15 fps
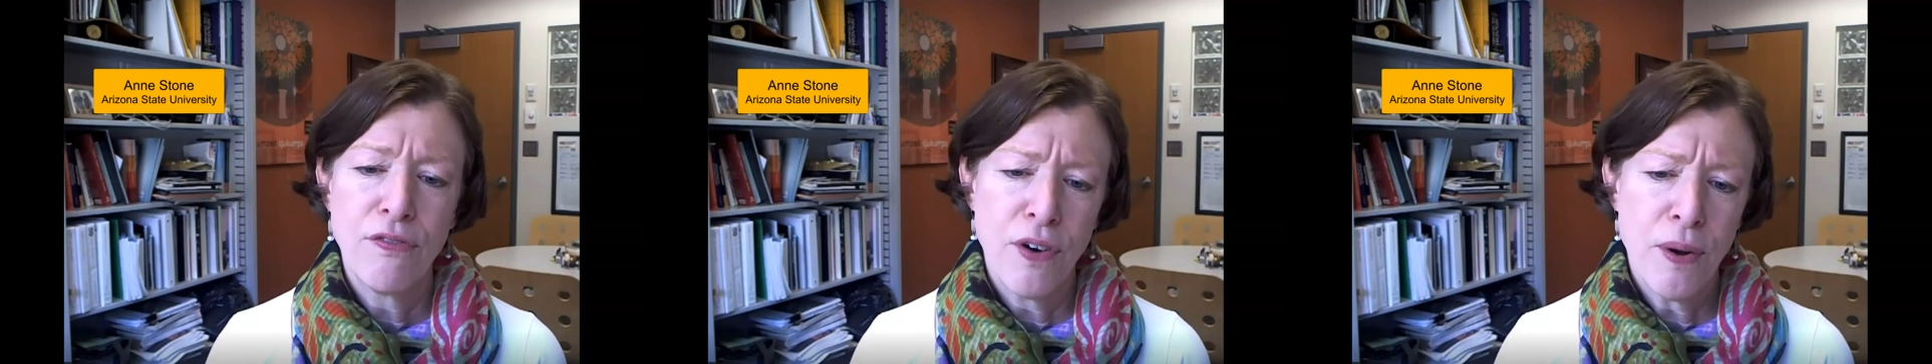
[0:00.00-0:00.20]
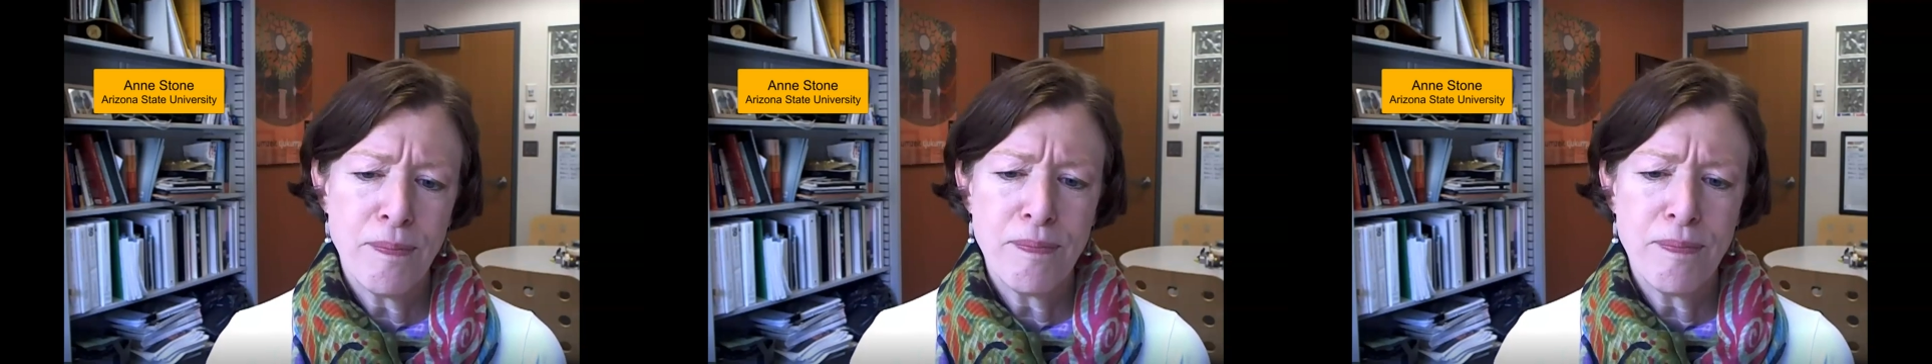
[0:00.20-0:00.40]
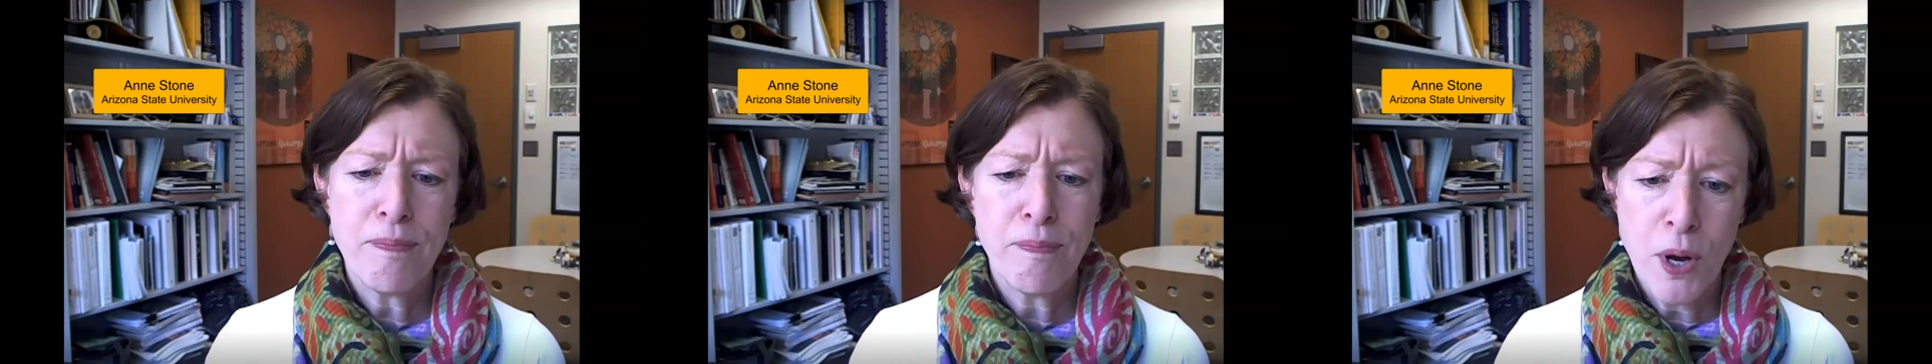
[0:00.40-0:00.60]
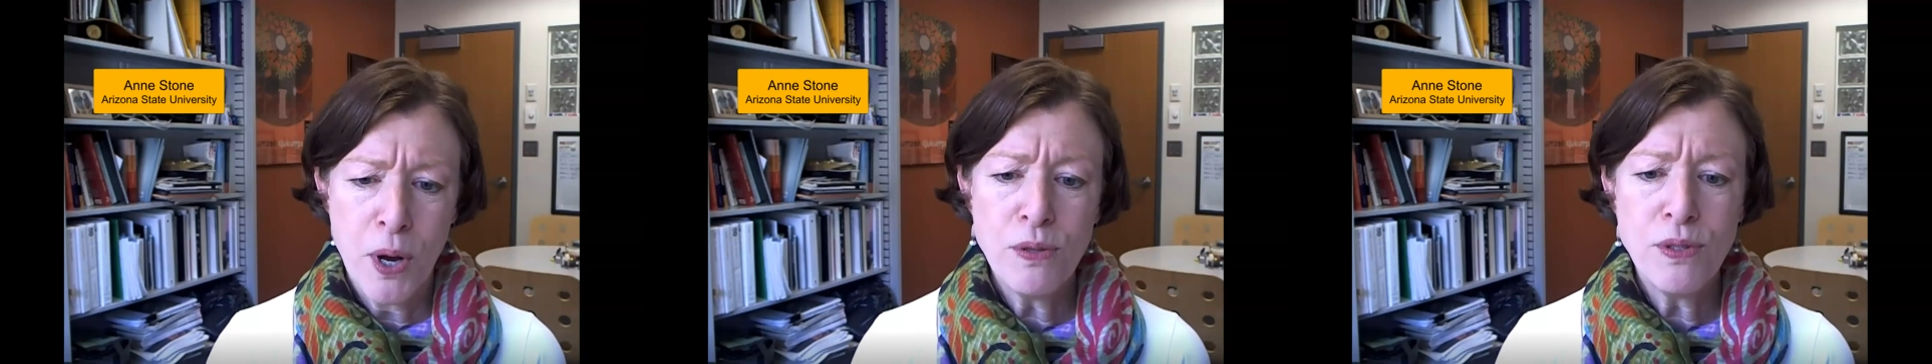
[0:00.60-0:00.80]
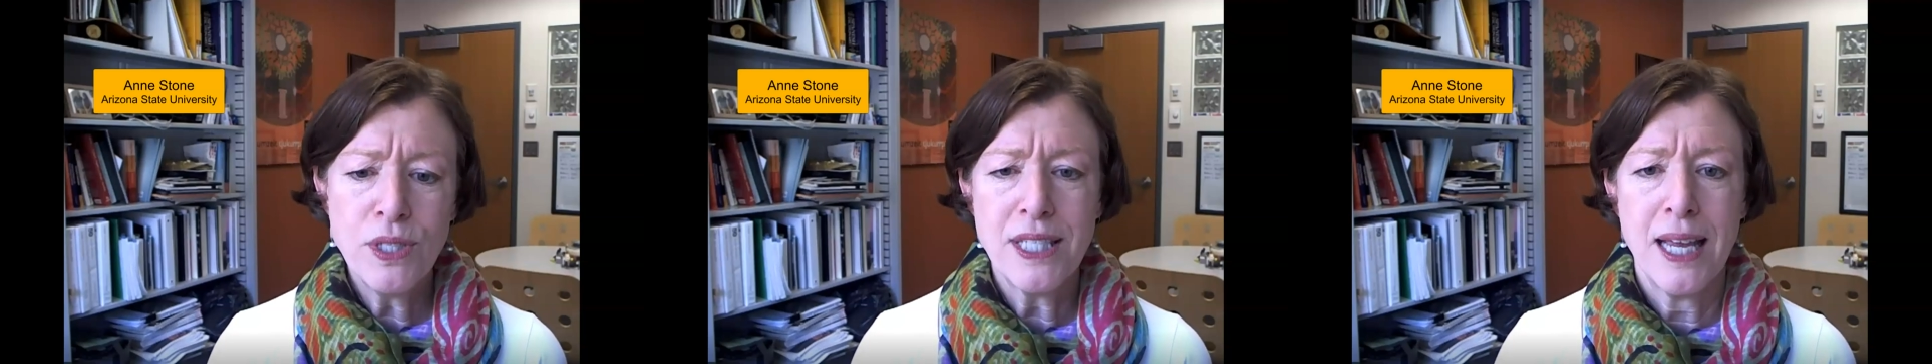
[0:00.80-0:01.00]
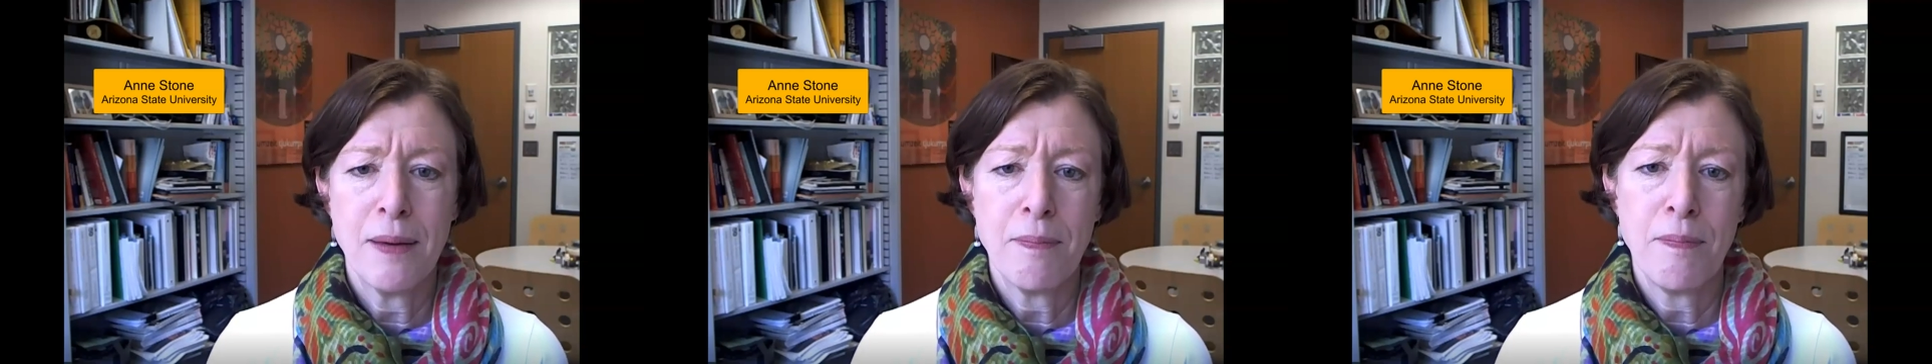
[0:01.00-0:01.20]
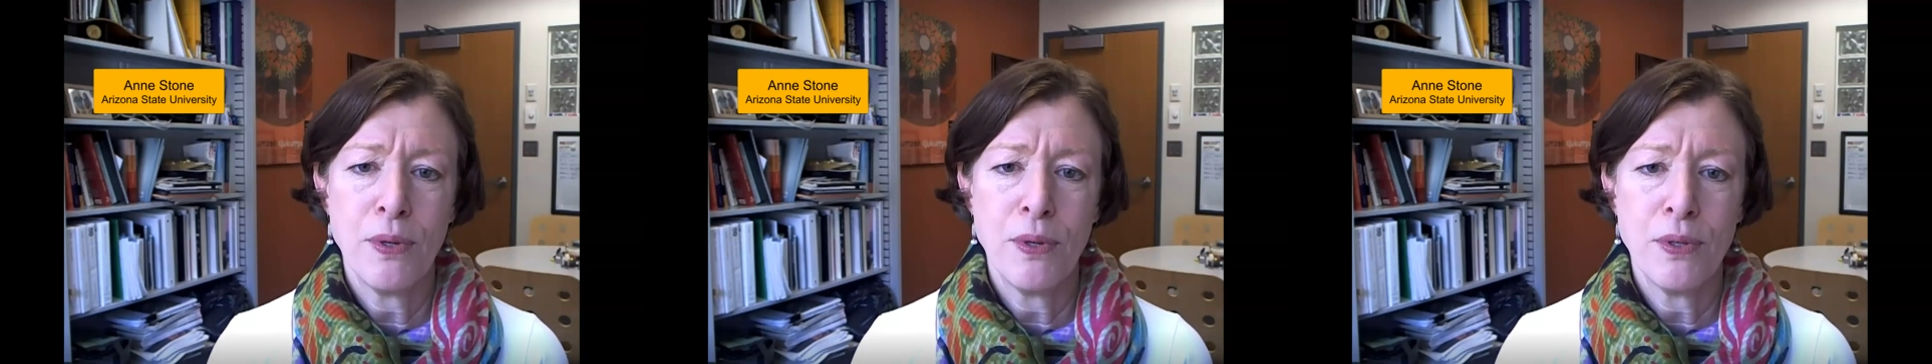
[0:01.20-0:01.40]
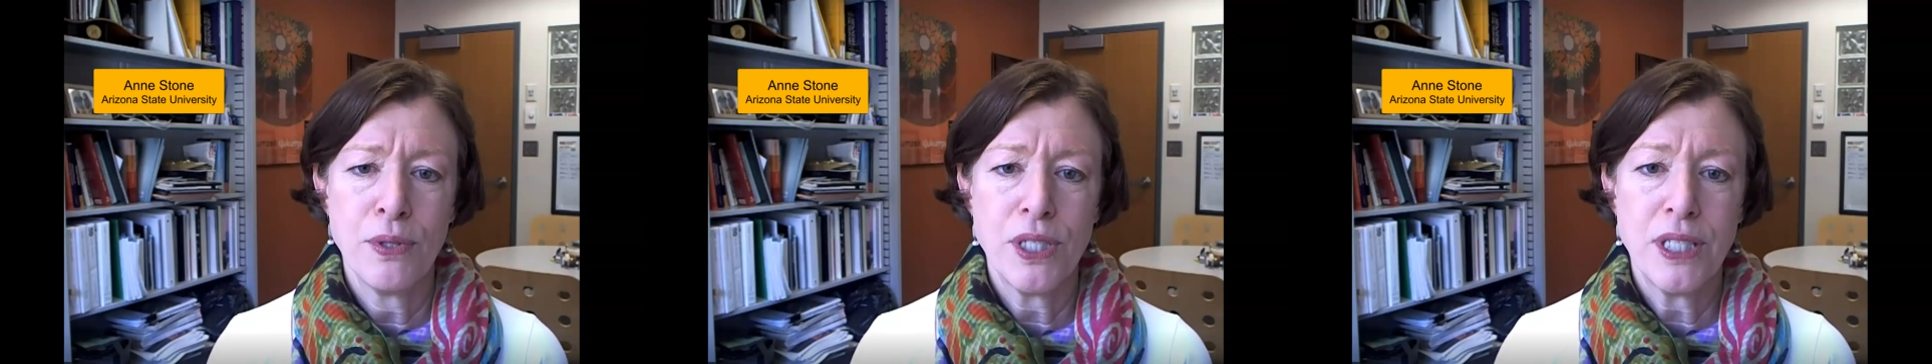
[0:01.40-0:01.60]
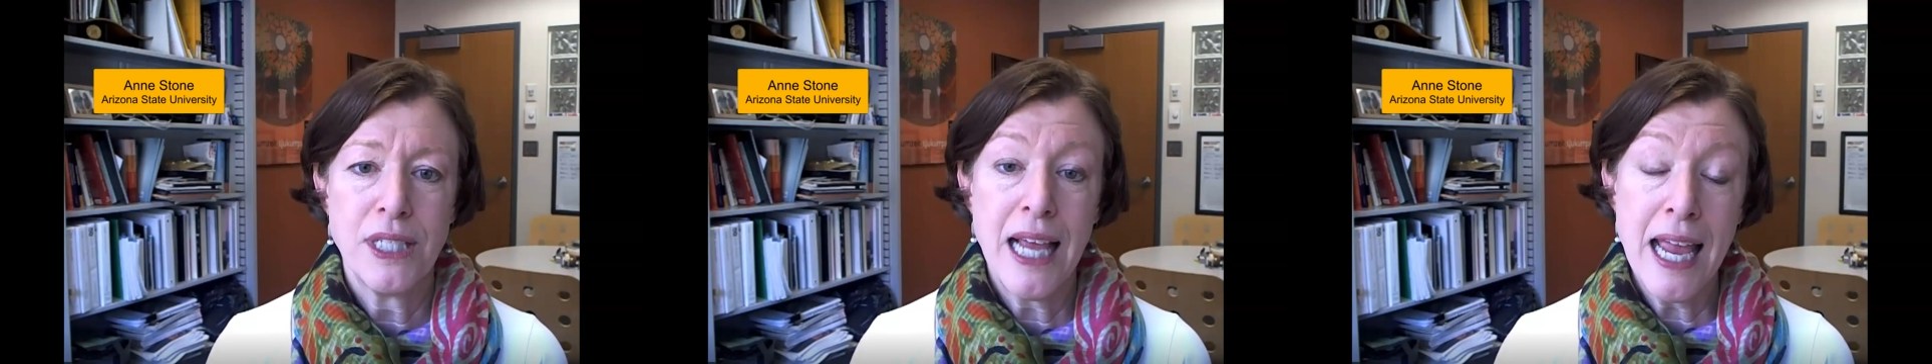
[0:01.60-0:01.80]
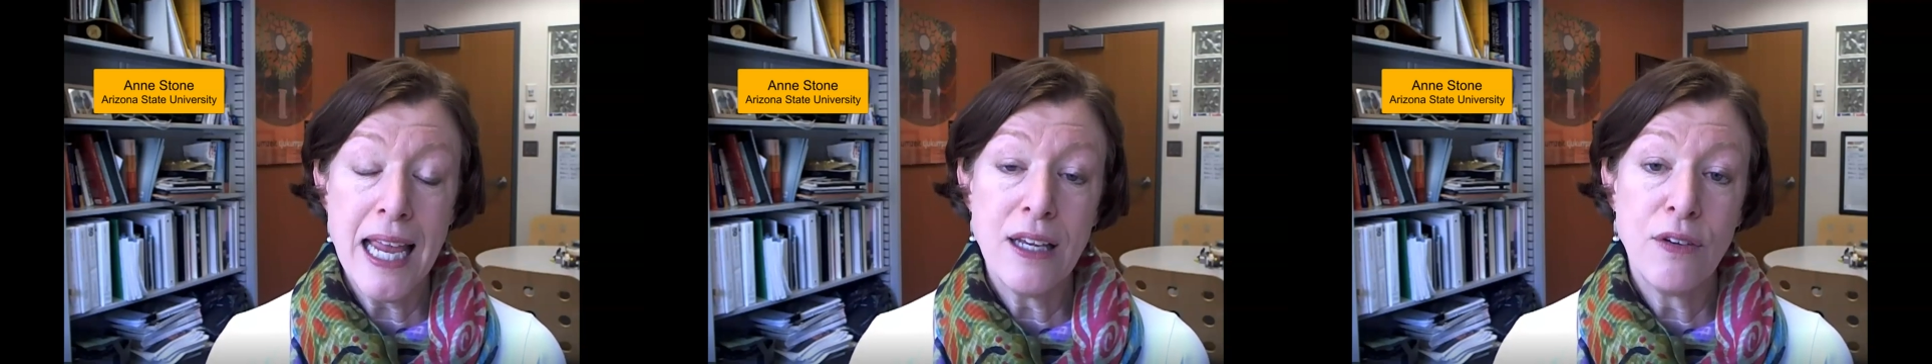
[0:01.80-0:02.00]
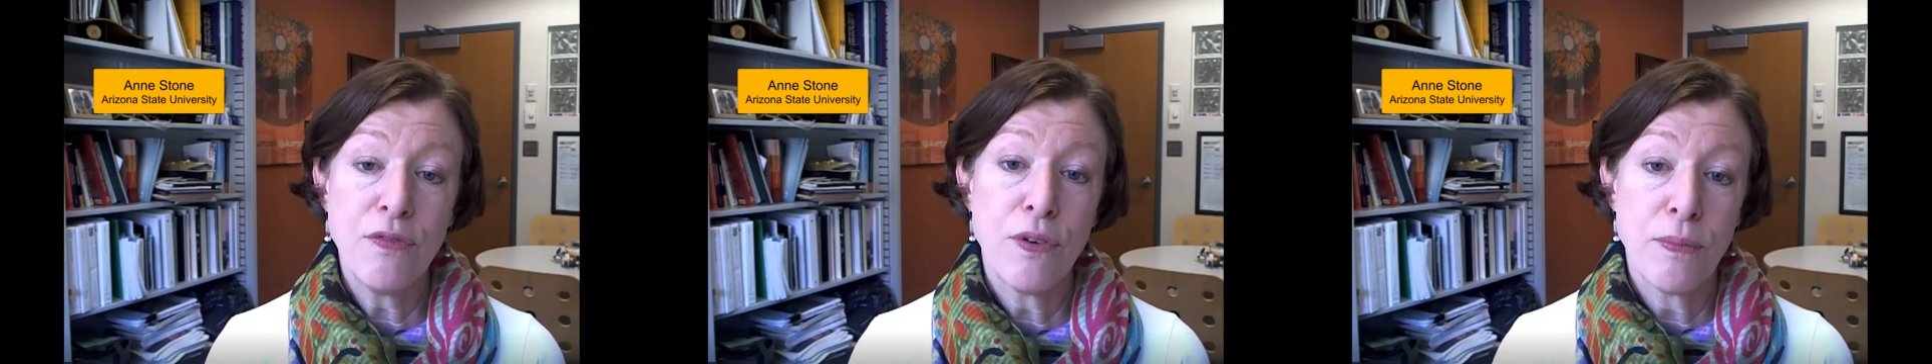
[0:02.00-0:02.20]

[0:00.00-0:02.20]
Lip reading: from bone samples taken